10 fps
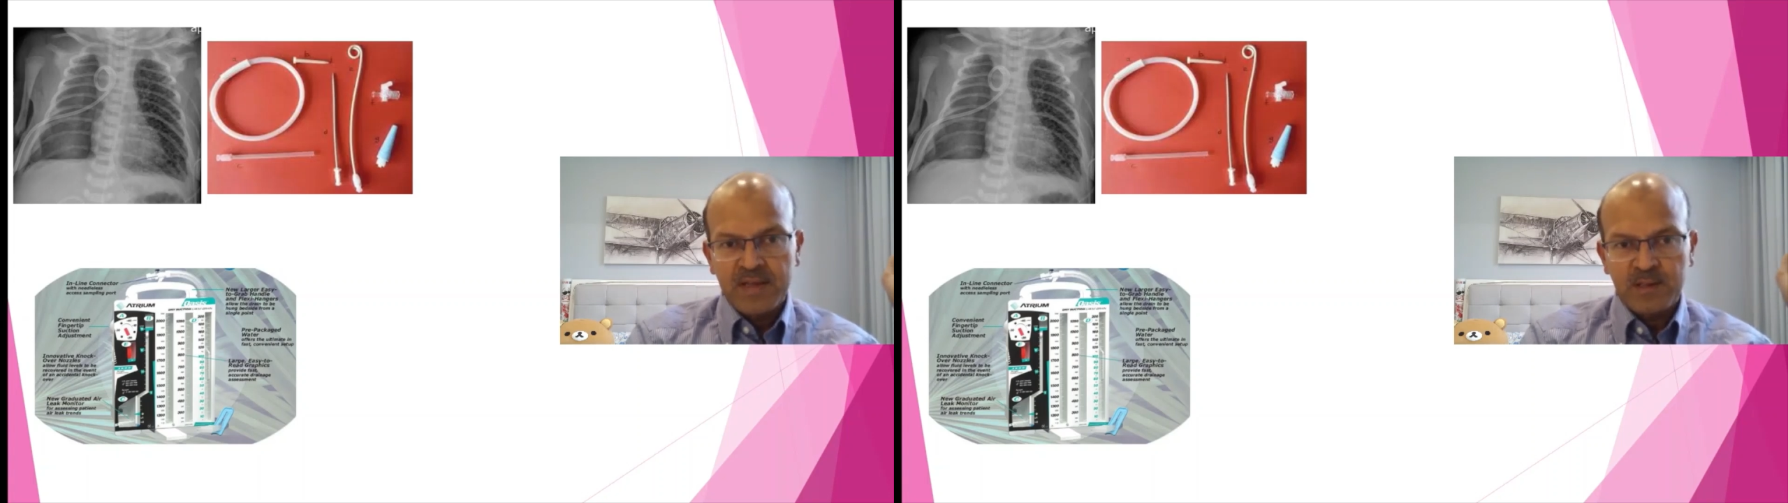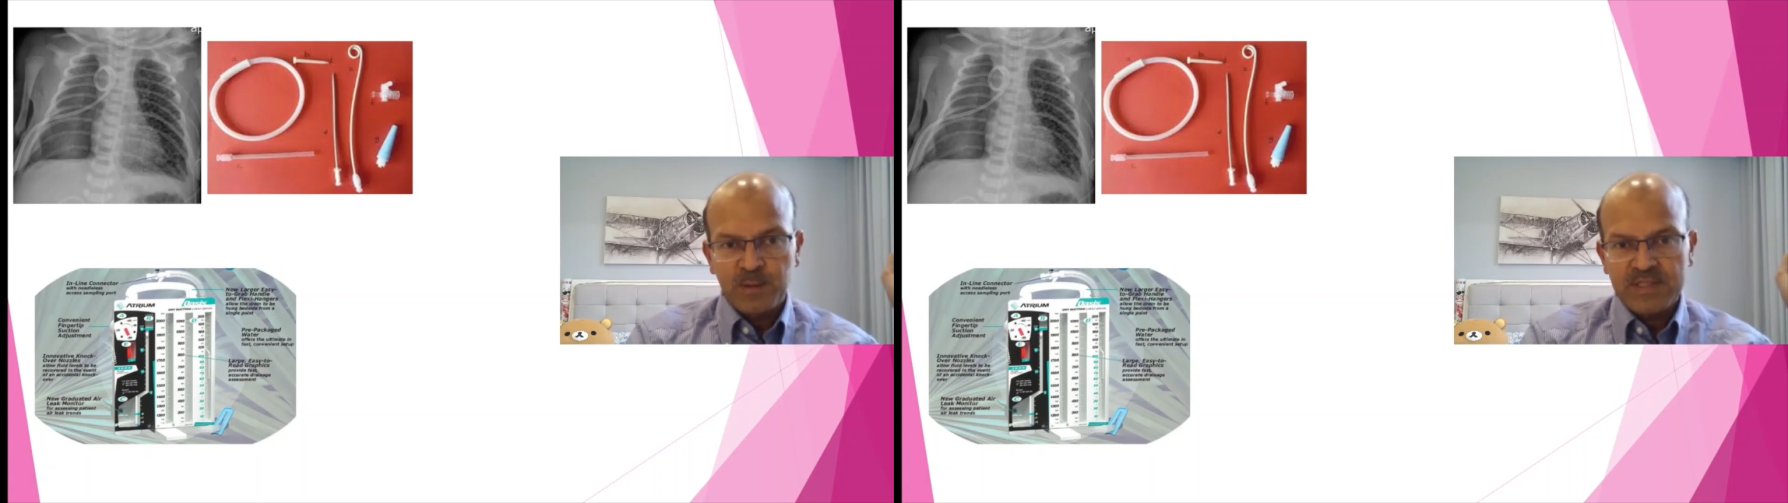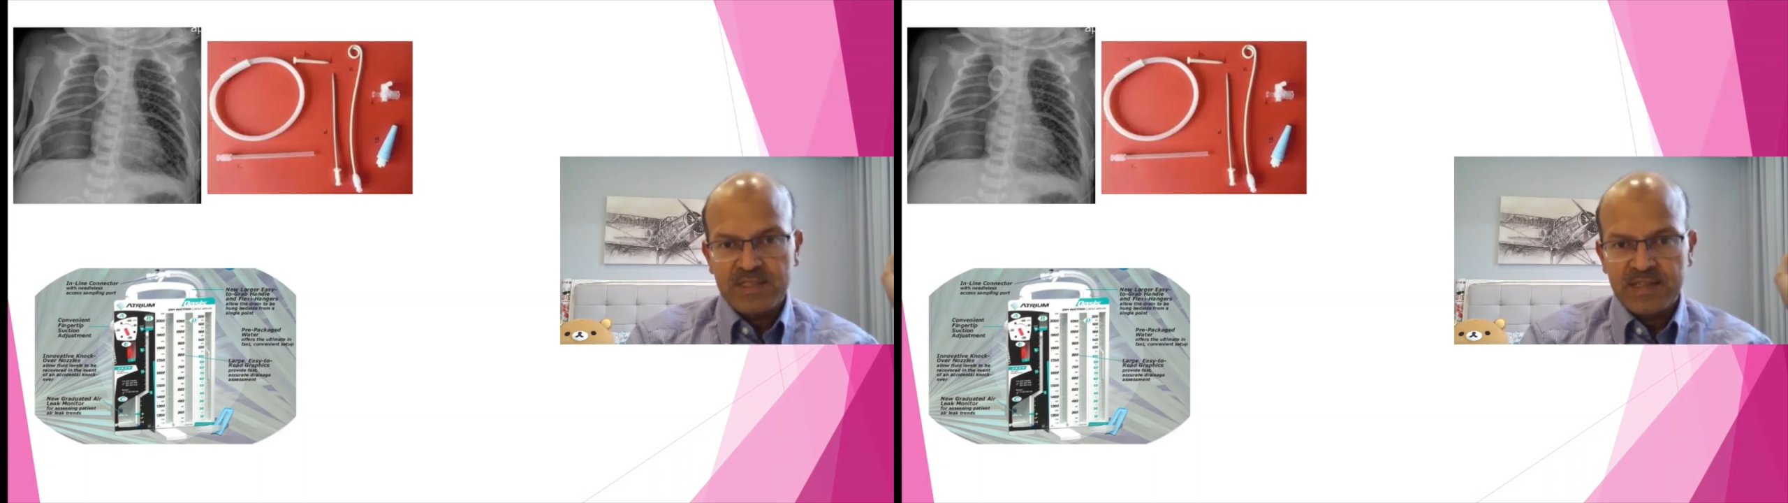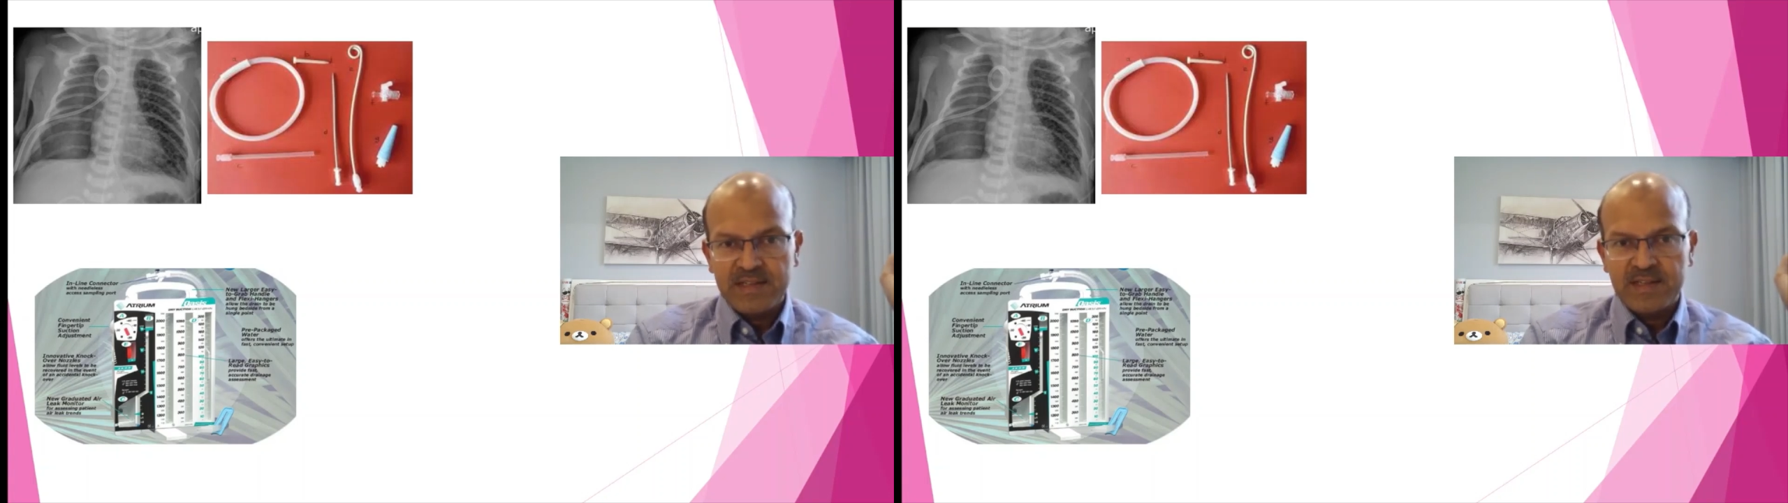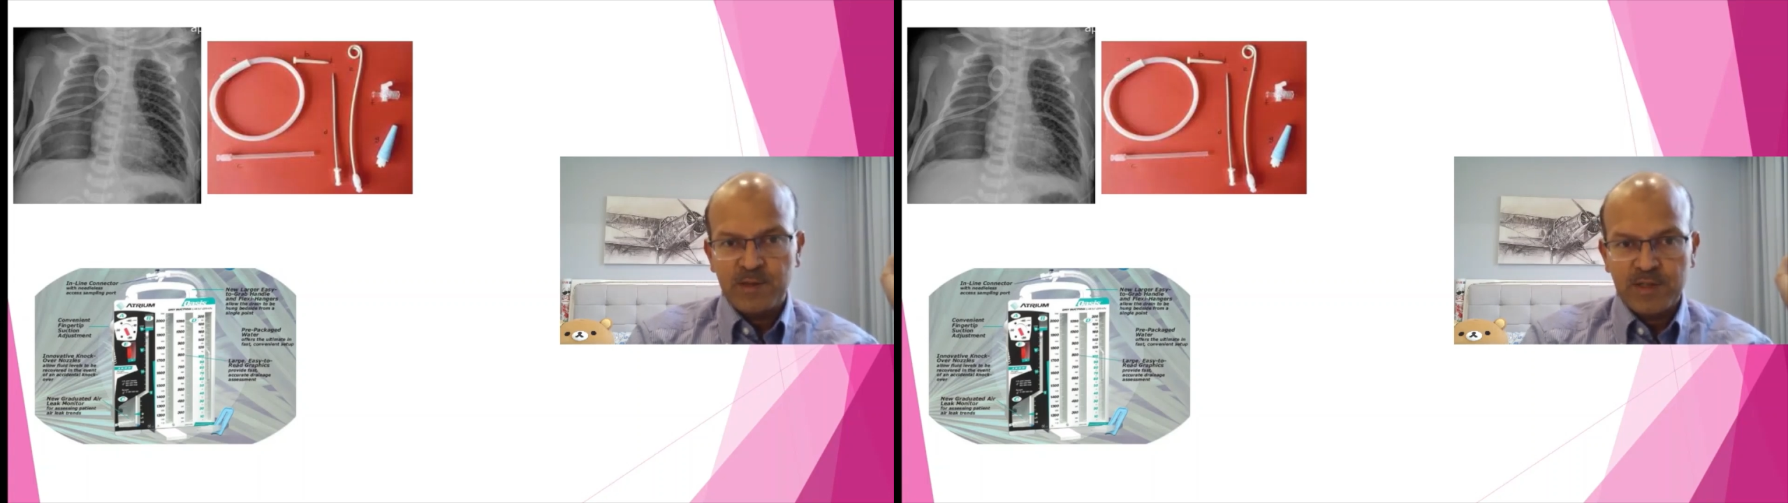otherwise the air
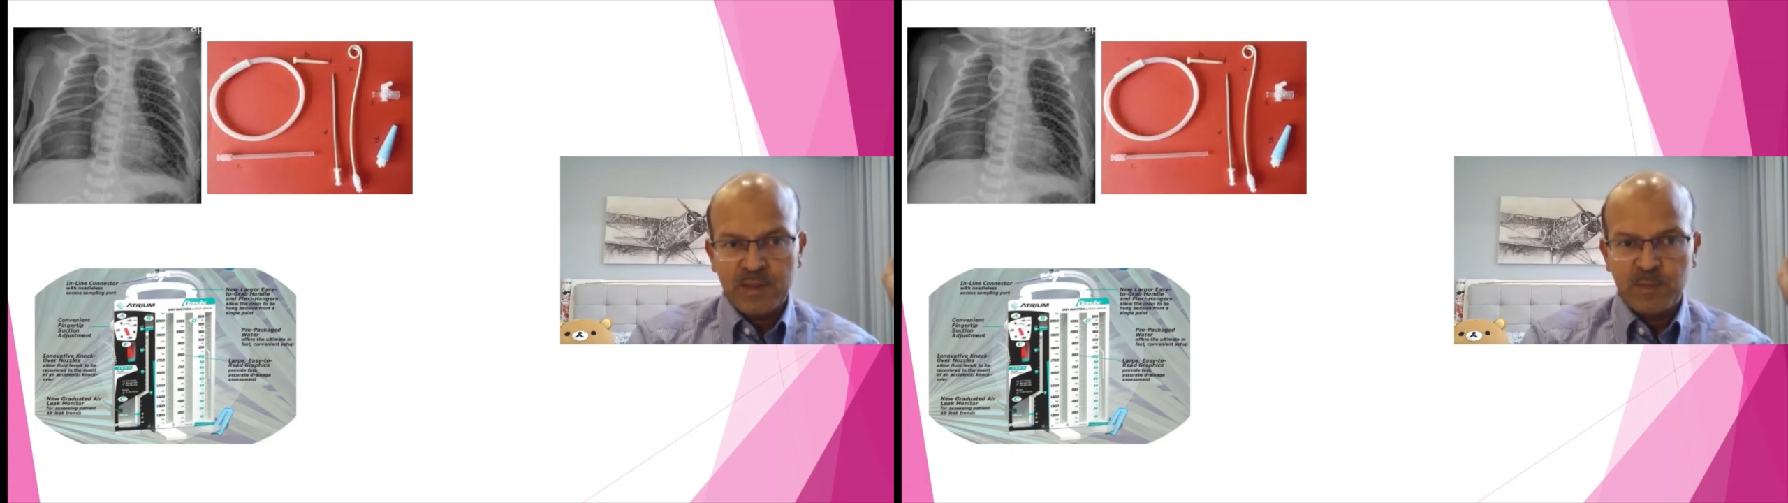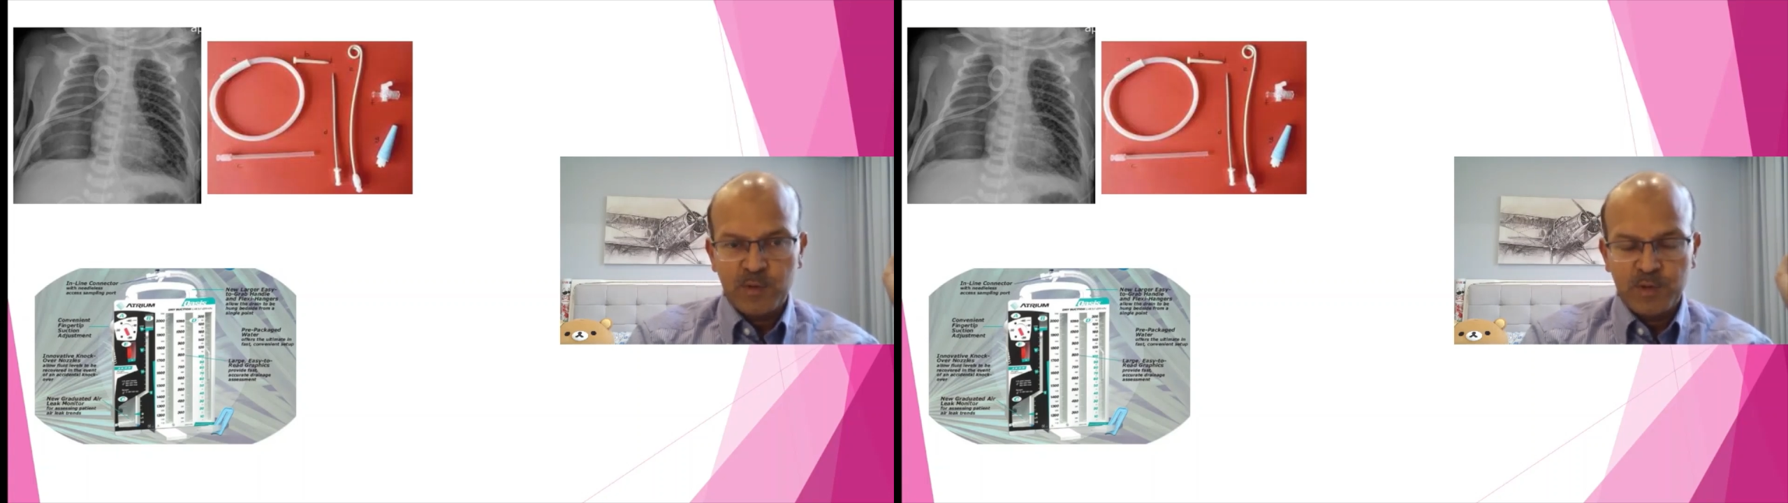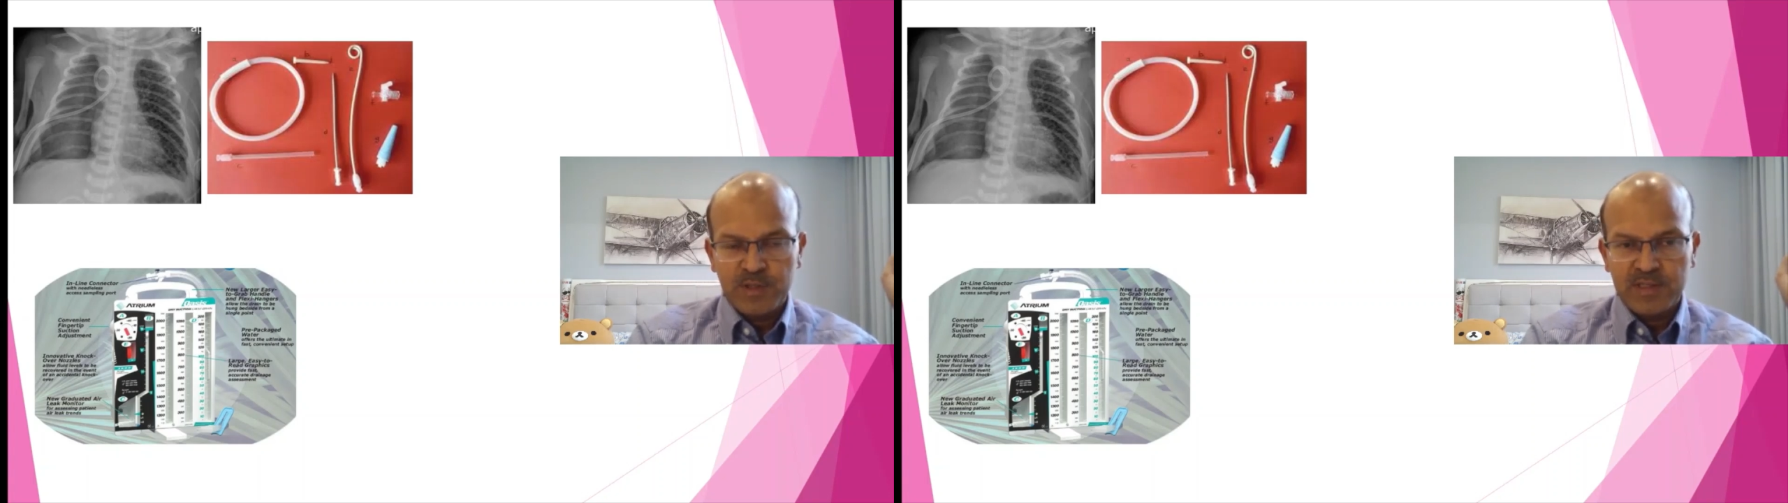cannot come out to